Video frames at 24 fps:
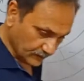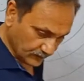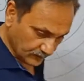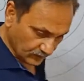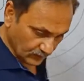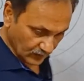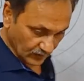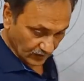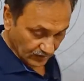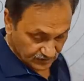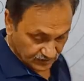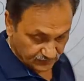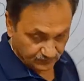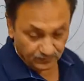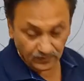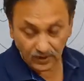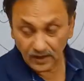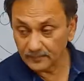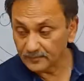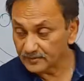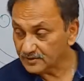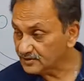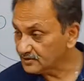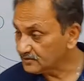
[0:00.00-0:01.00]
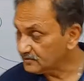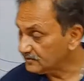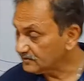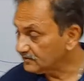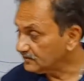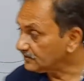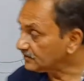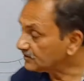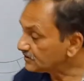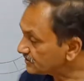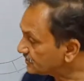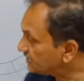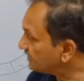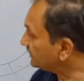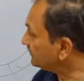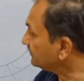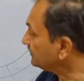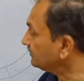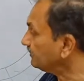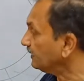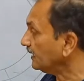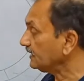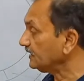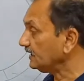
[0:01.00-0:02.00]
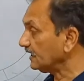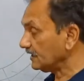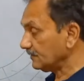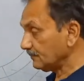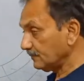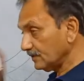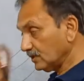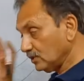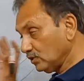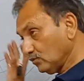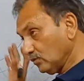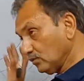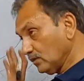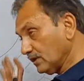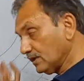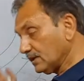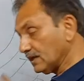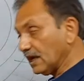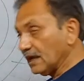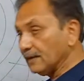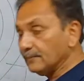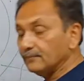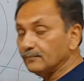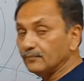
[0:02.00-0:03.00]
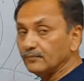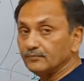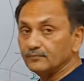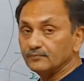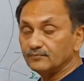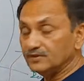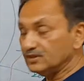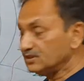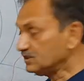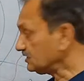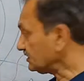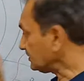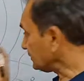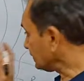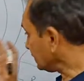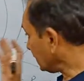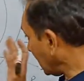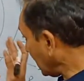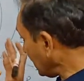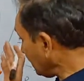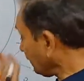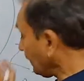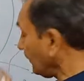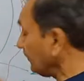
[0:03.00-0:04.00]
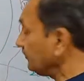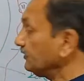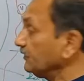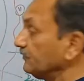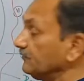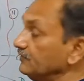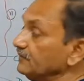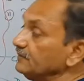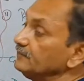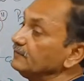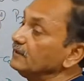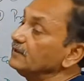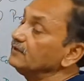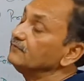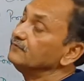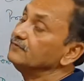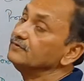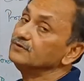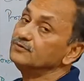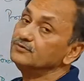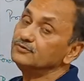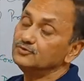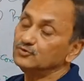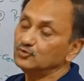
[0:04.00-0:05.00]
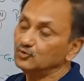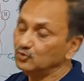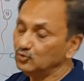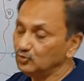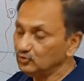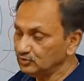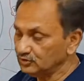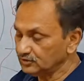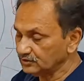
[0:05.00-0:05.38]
sperm is received by that particular type, this type of the female whose